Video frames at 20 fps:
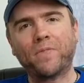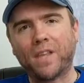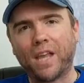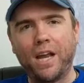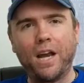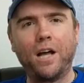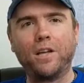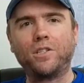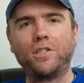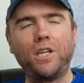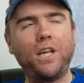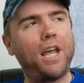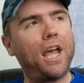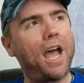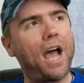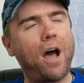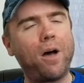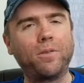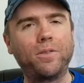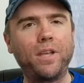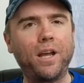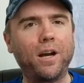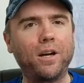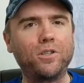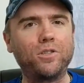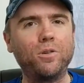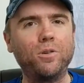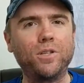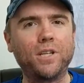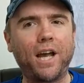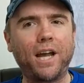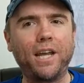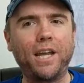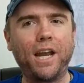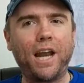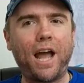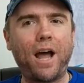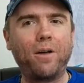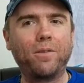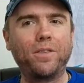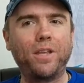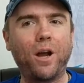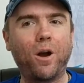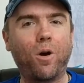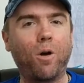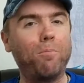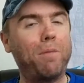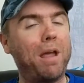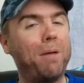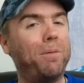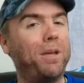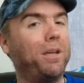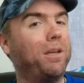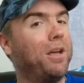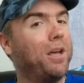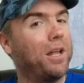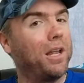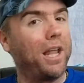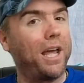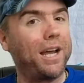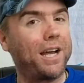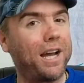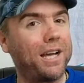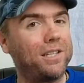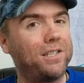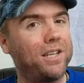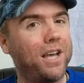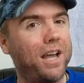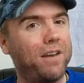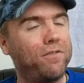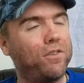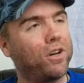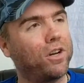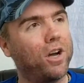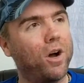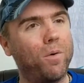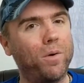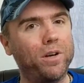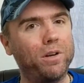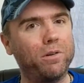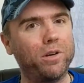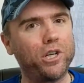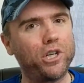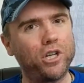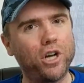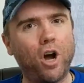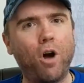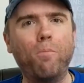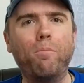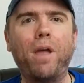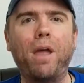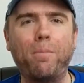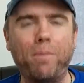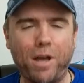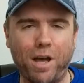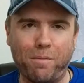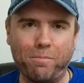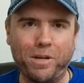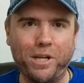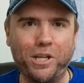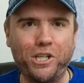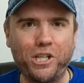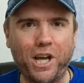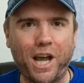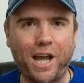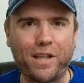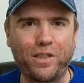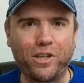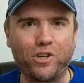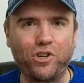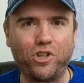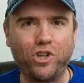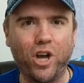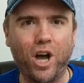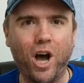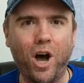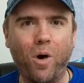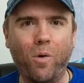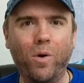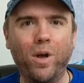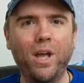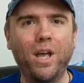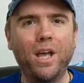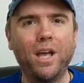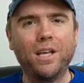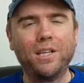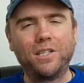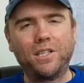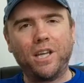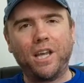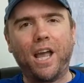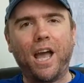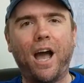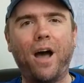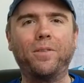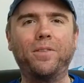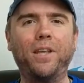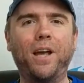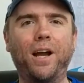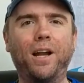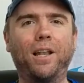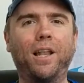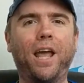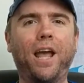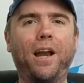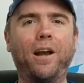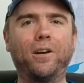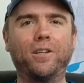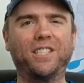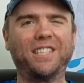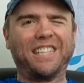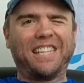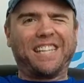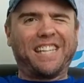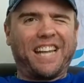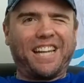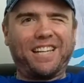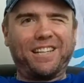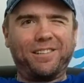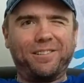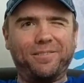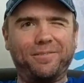And I'll see you out there as soon as I can get out there. Or maybe, like I said, if you're going to a show, maybe I'll meet you at the show. See you out there. Laters.